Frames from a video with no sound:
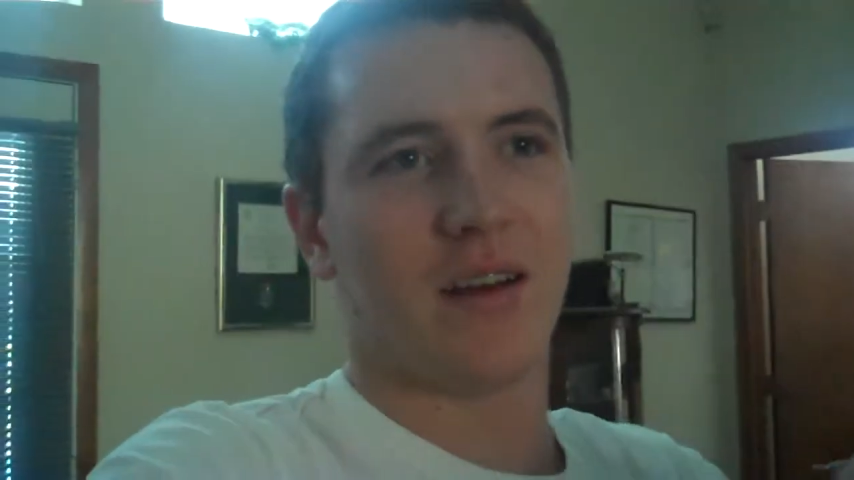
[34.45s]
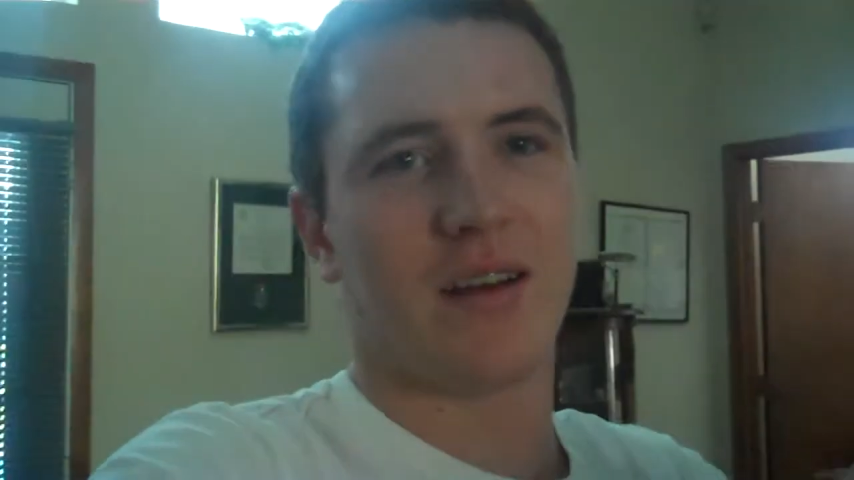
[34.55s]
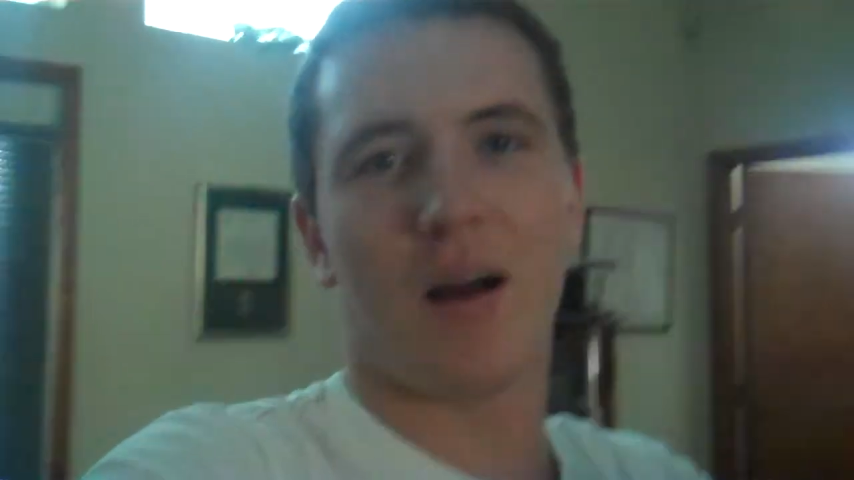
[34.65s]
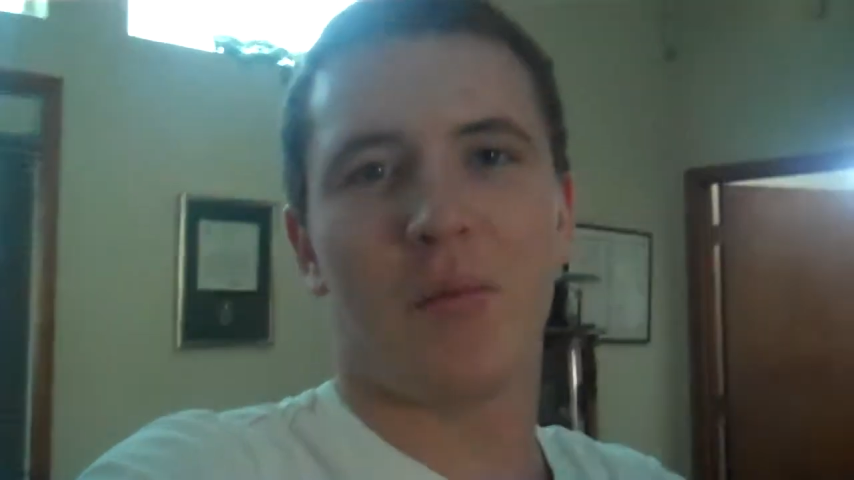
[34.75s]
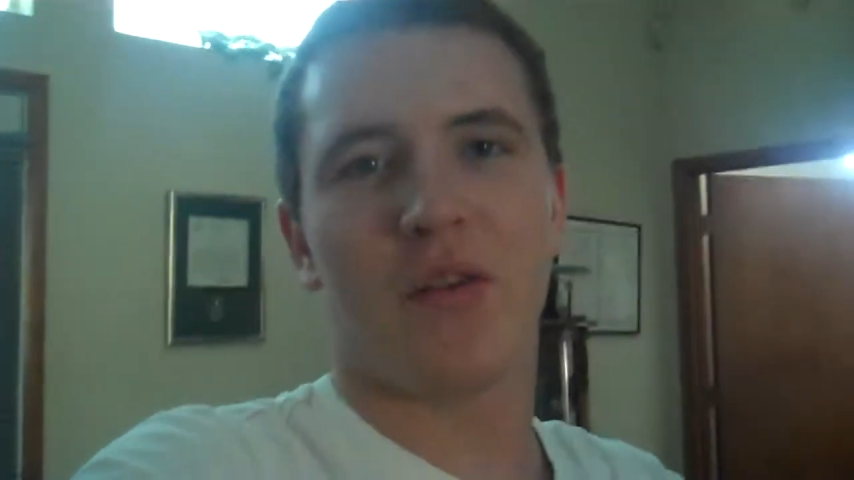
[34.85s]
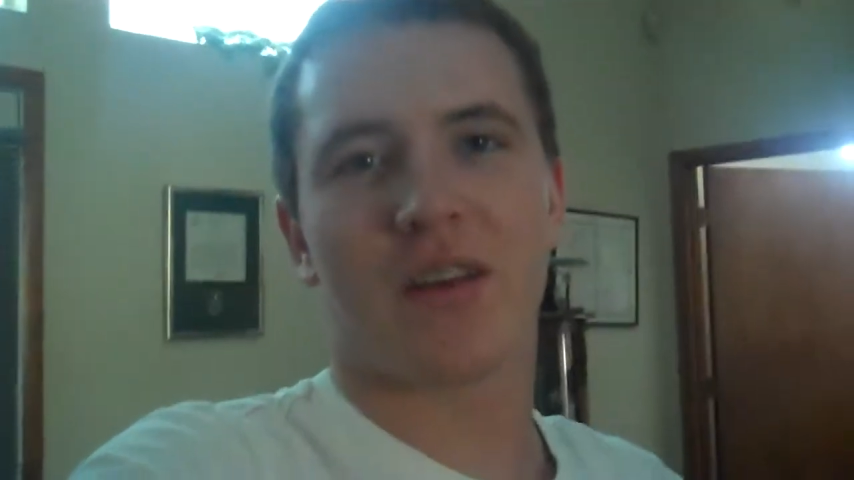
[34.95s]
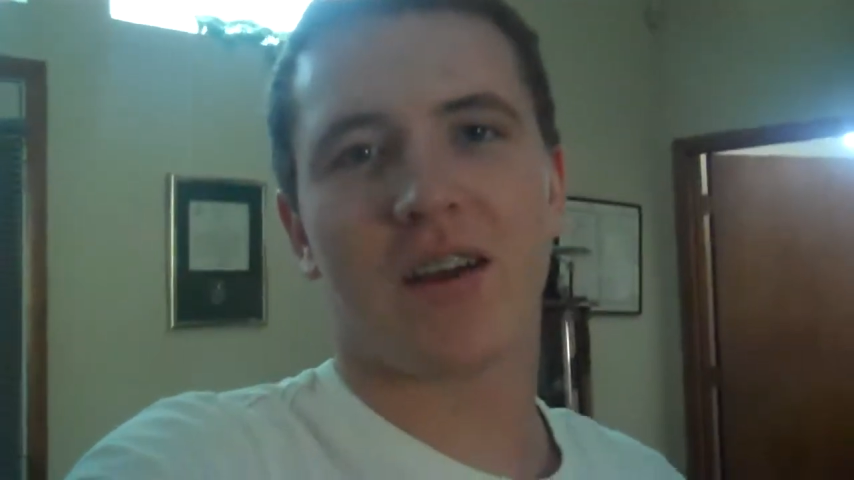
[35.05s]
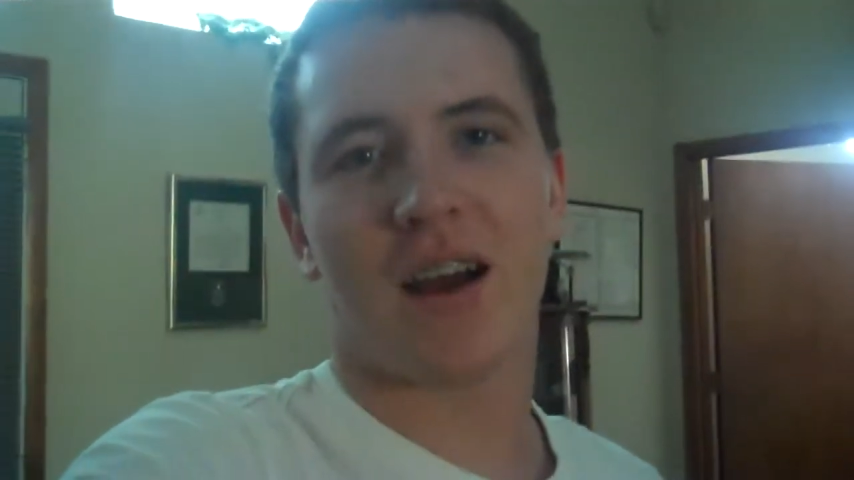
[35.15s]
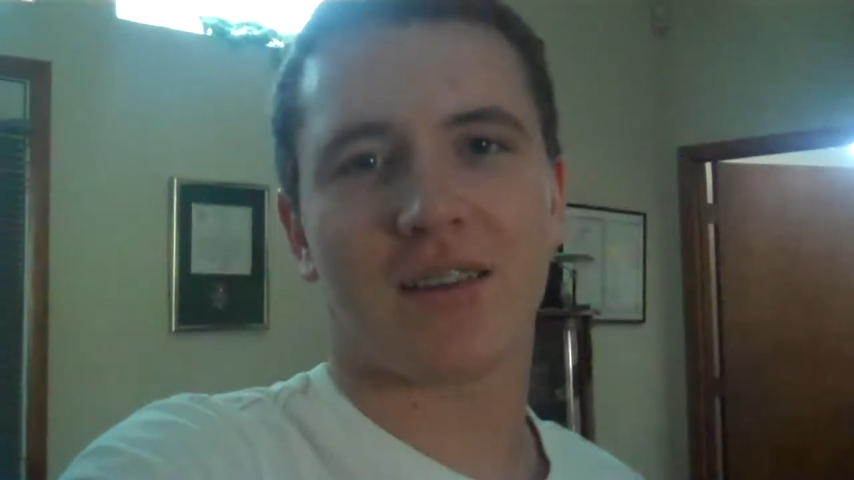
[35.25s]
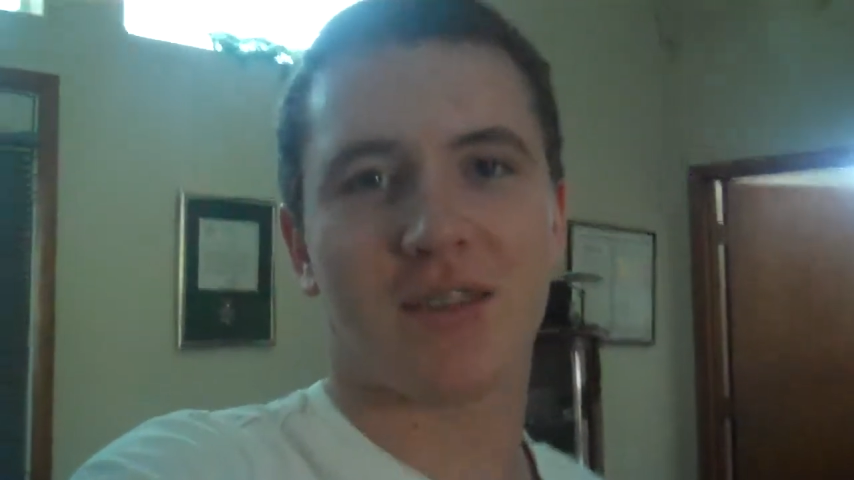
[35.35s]
I type in the
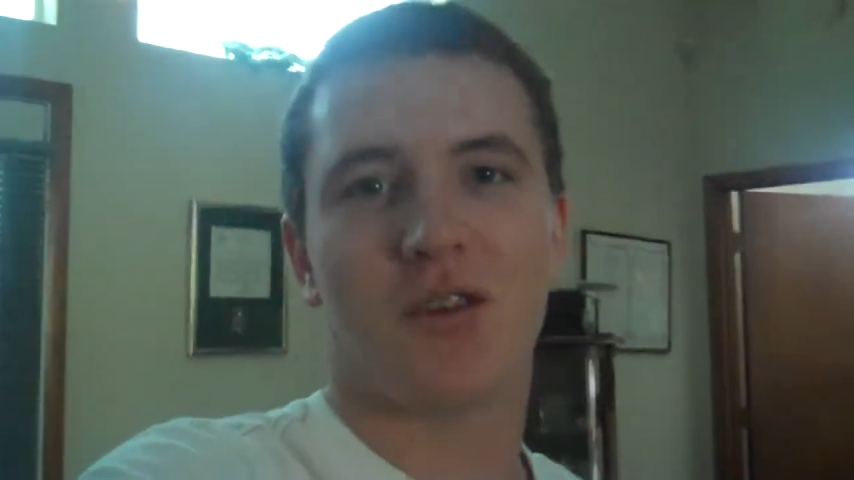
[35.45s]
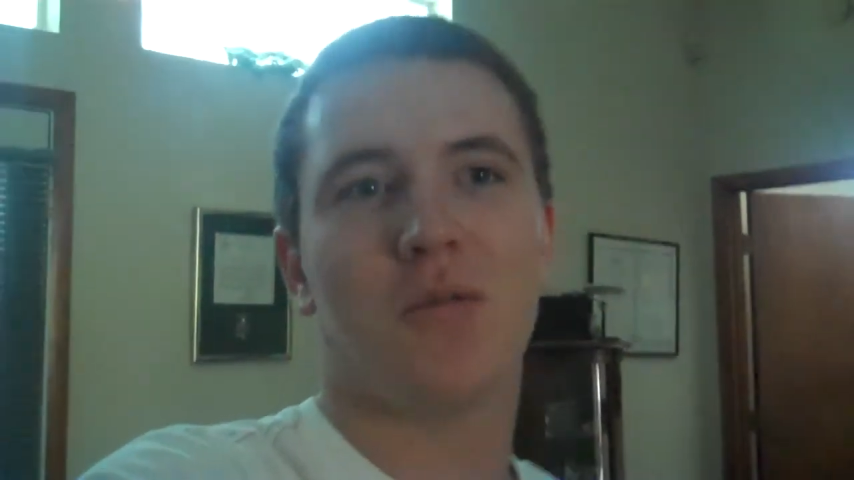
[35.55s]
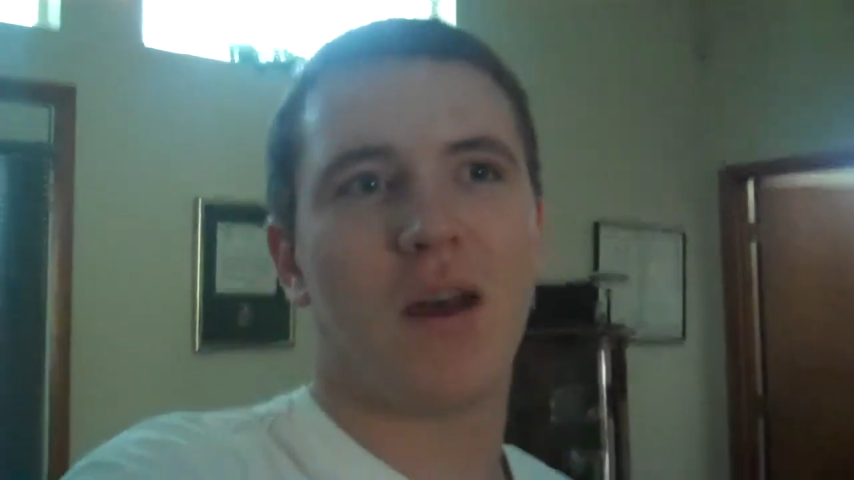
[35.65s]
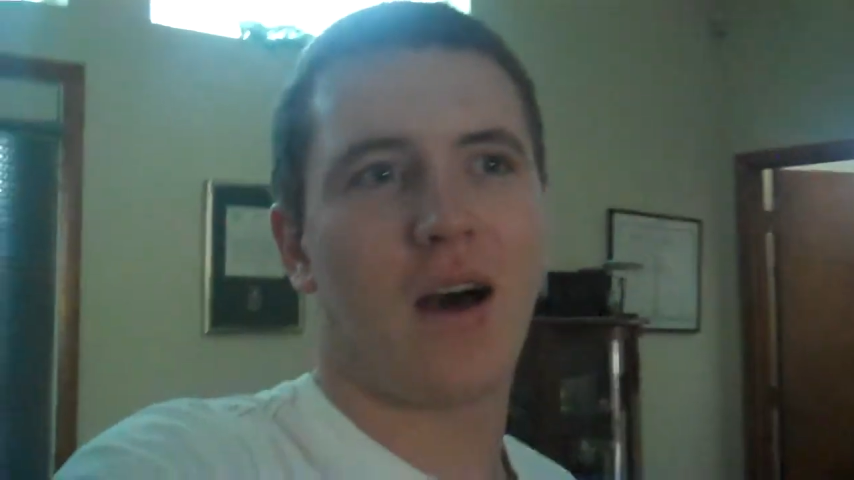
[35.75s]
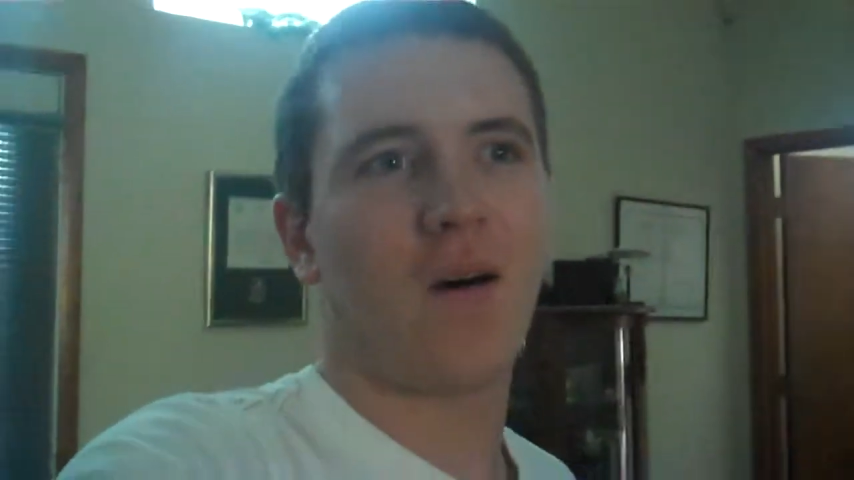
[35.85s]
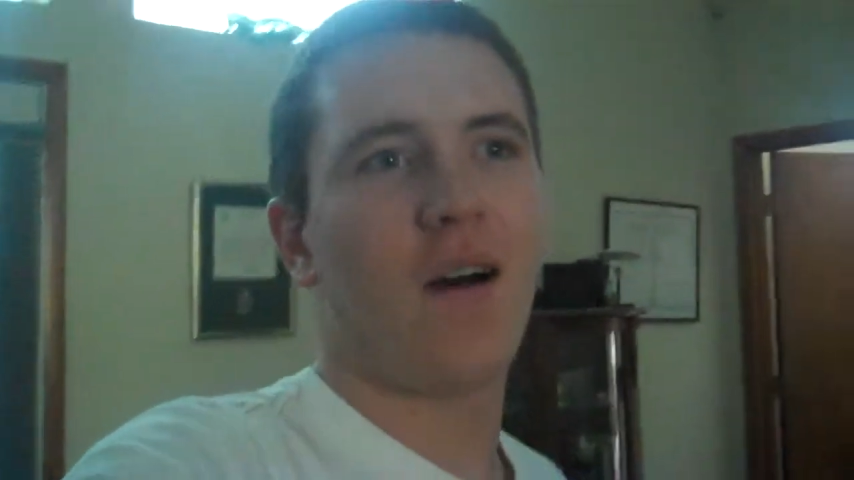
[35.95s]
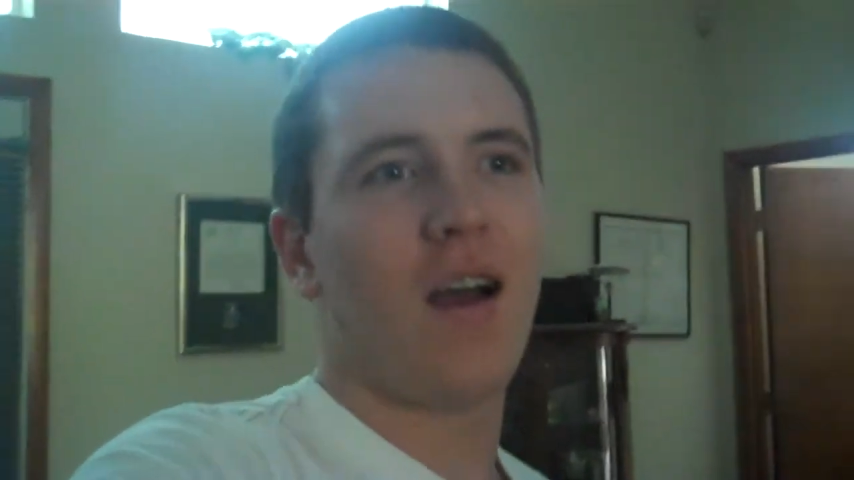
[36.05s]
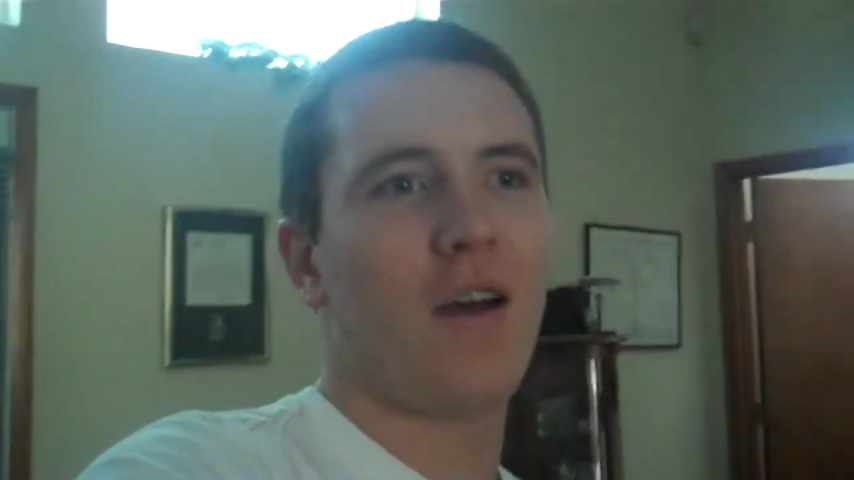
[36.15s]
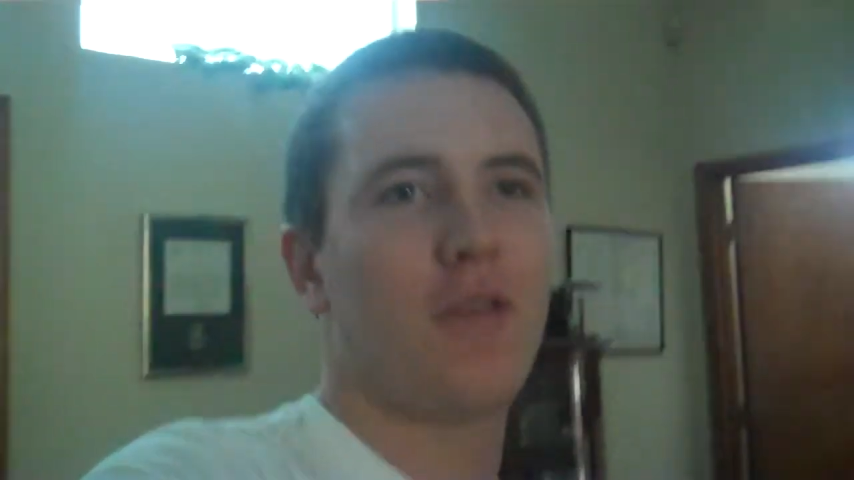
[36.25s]
text YouNow,